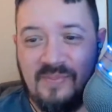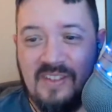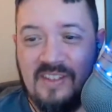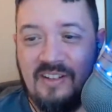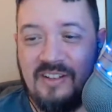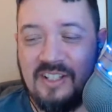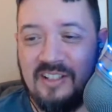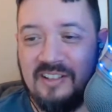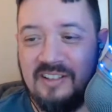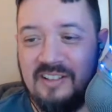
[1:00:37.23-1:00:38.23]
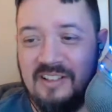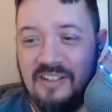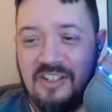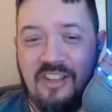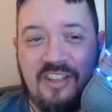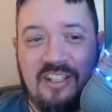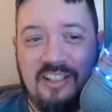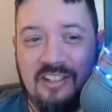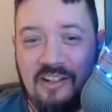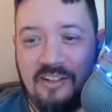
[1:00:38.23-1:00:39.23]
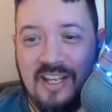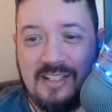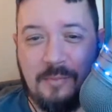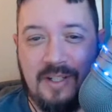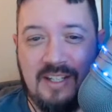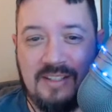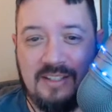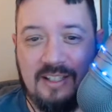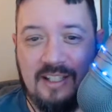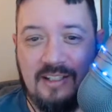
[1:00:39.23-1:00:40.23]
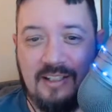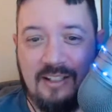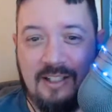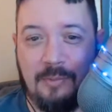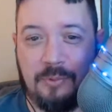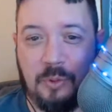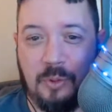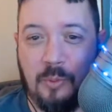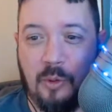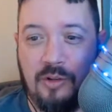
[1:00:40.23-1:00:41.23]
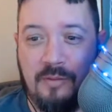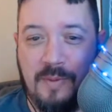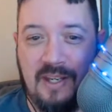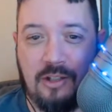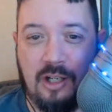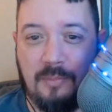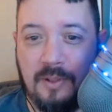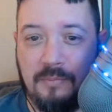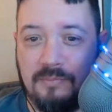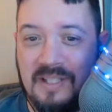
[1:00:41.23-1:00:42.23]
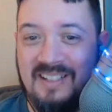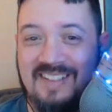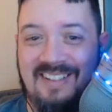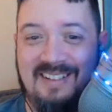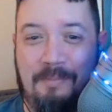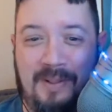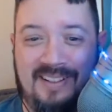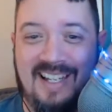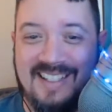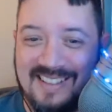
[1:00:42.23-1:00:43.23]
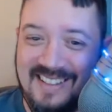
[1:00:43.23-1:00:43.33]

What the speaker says: There's nothing that irritates somebody who's in an uproar more than being calm and polite.